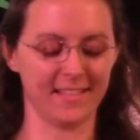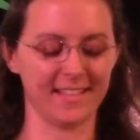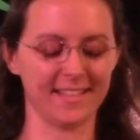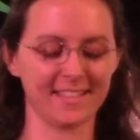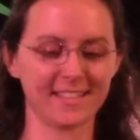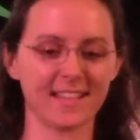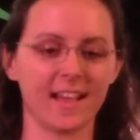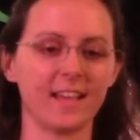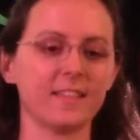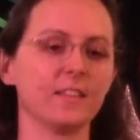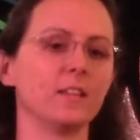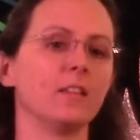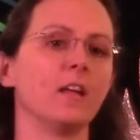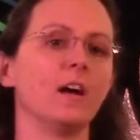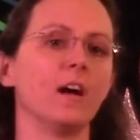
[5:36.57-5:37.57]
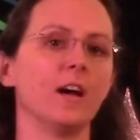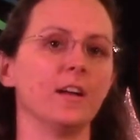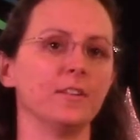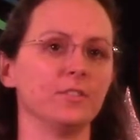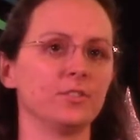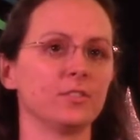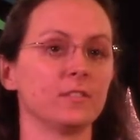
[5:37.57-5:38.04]
inside the
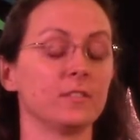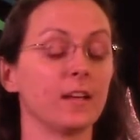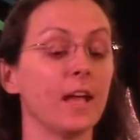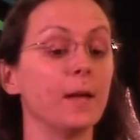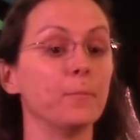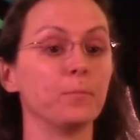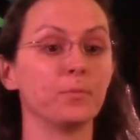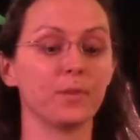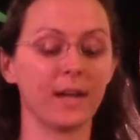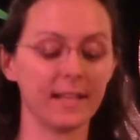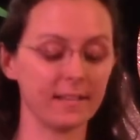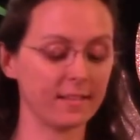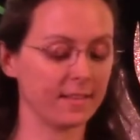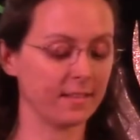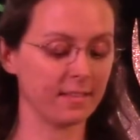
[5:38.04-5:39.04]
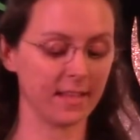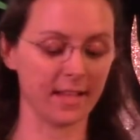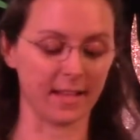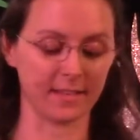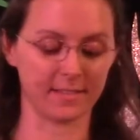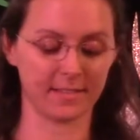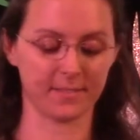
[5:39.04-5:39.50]
lodge and brightly
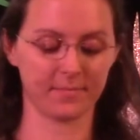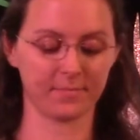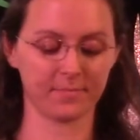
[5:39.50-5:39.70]
lit.